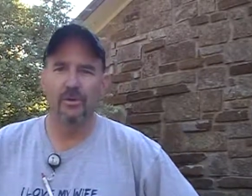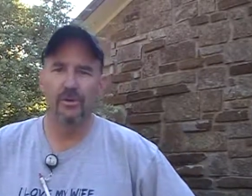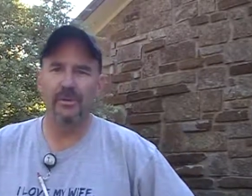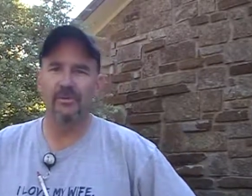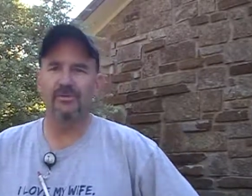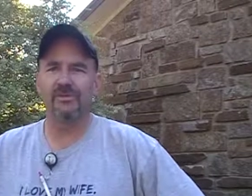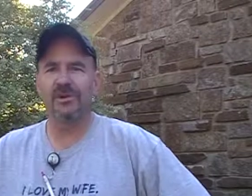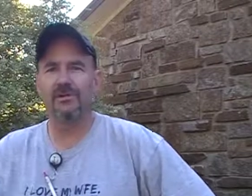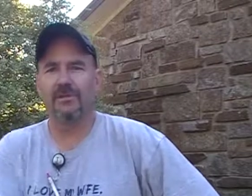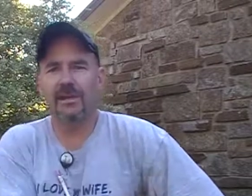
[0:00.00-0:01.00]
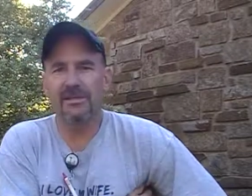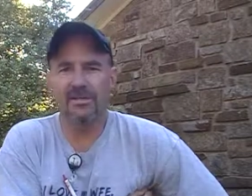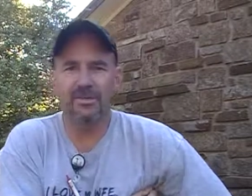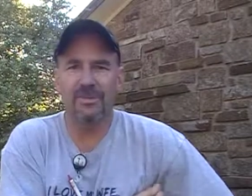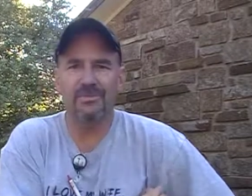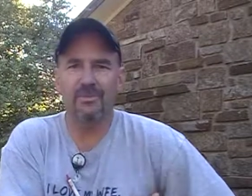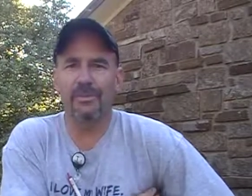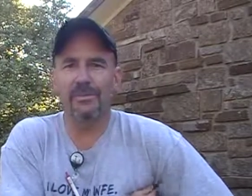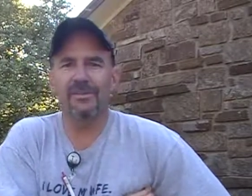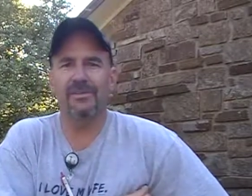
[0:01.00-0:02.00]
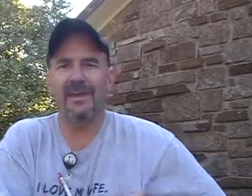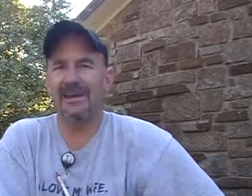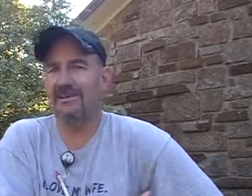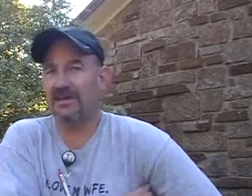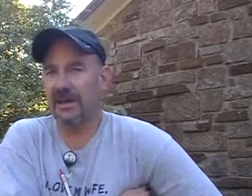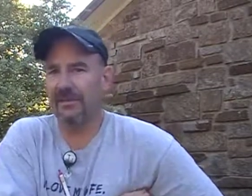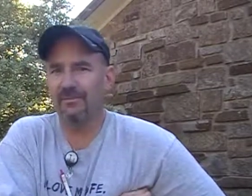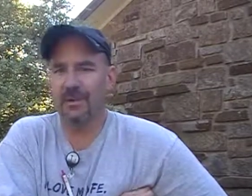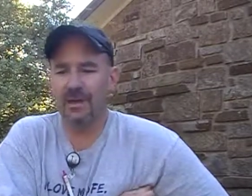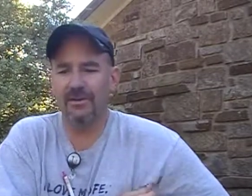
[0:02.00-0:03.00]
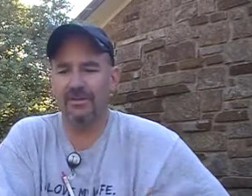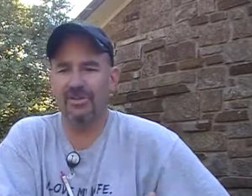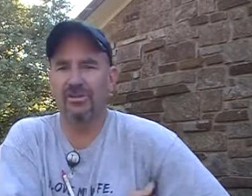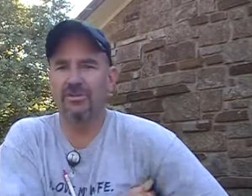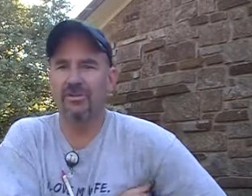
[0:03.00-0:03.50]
women we've had relationships with outside of marriage,